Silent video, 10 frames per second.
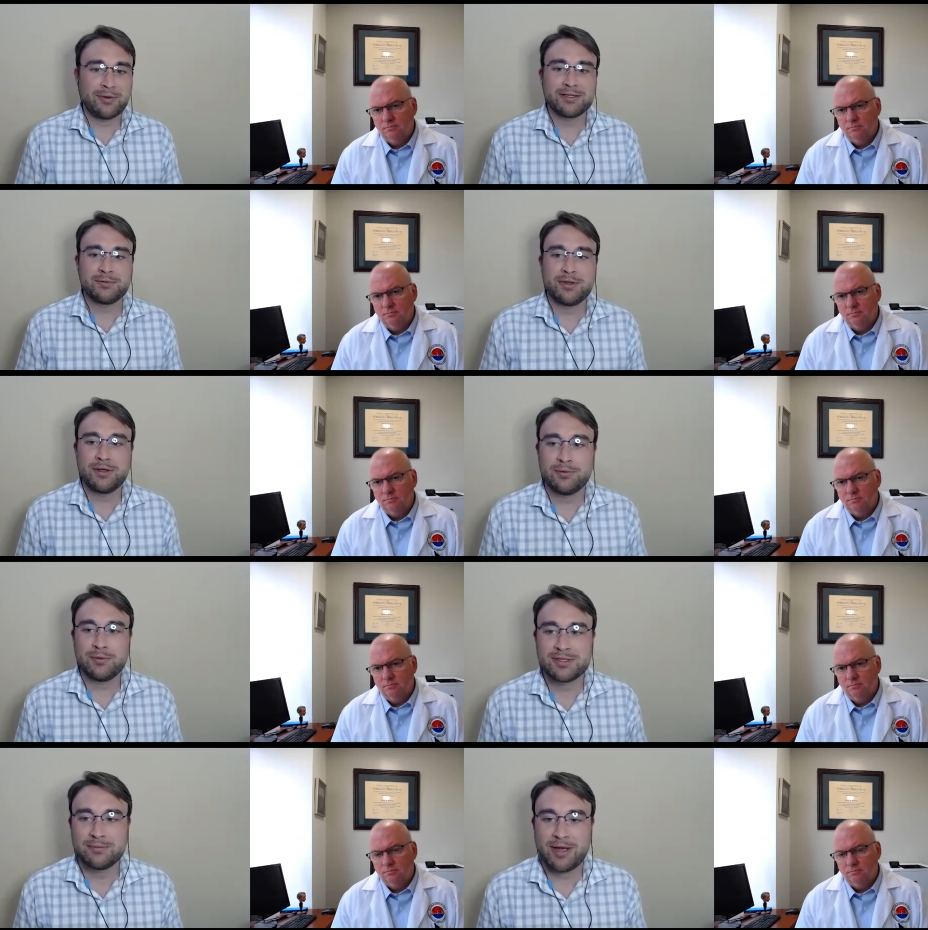Speaker 1: raise it with you
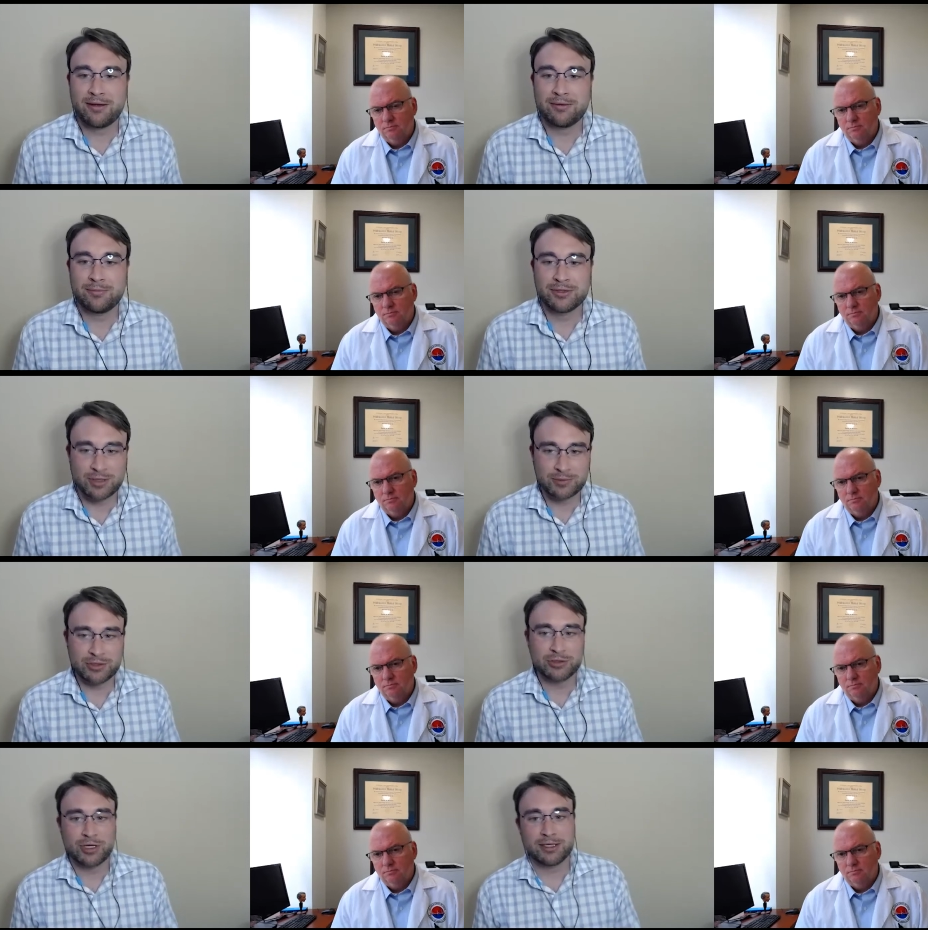was about
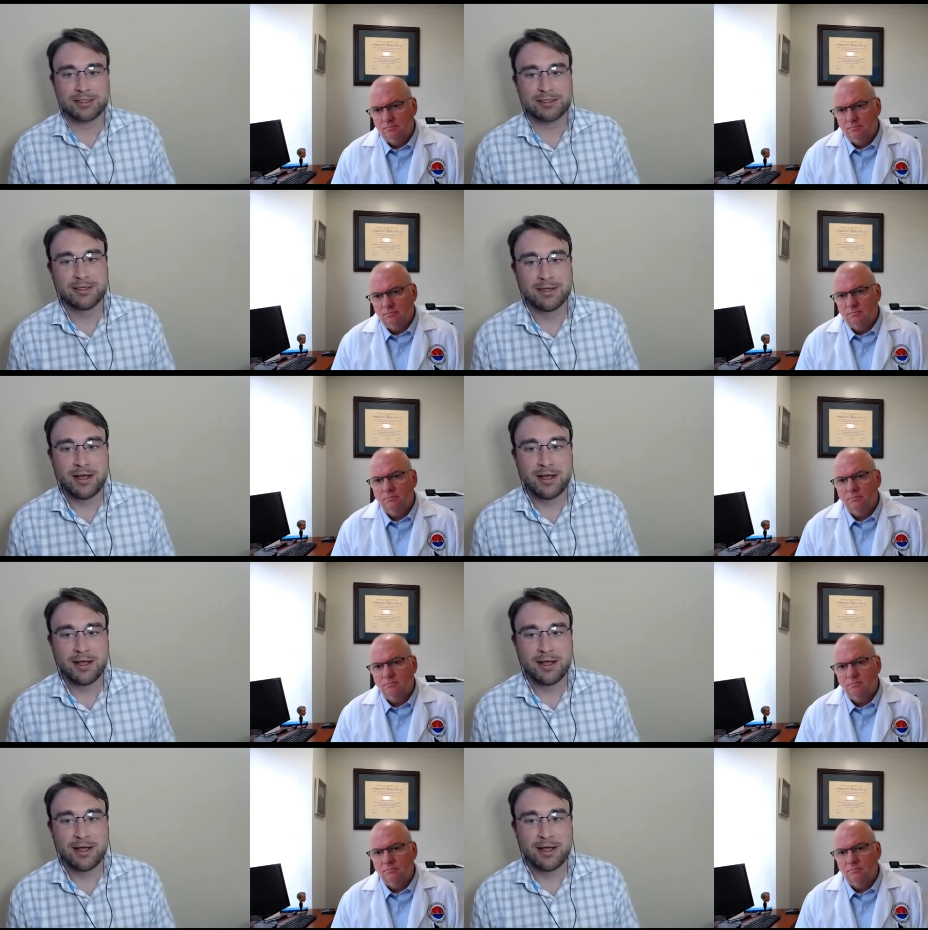prescription drugs.